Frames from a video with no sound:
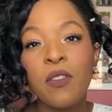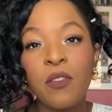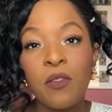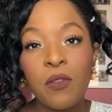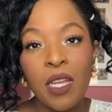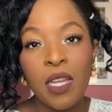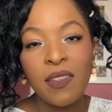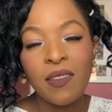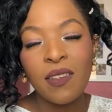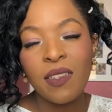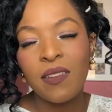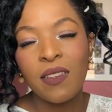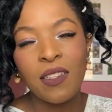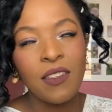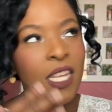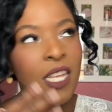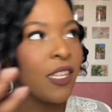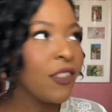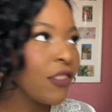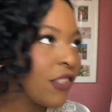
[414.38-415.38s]
dresses. I
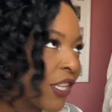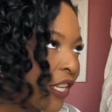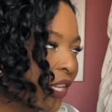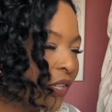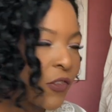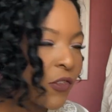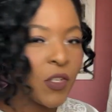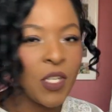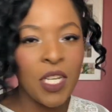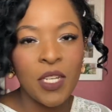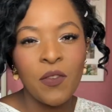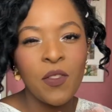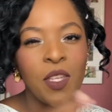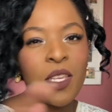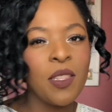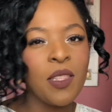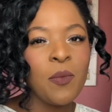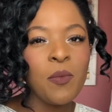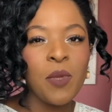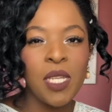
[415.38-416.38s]
tend to go for kind of like
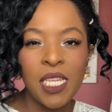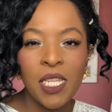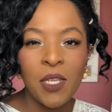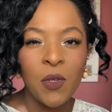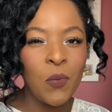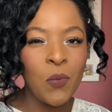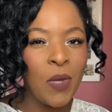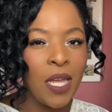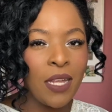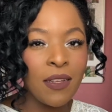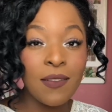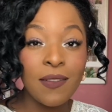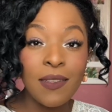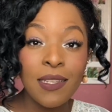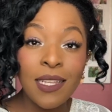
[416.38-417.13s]
the midi or maxi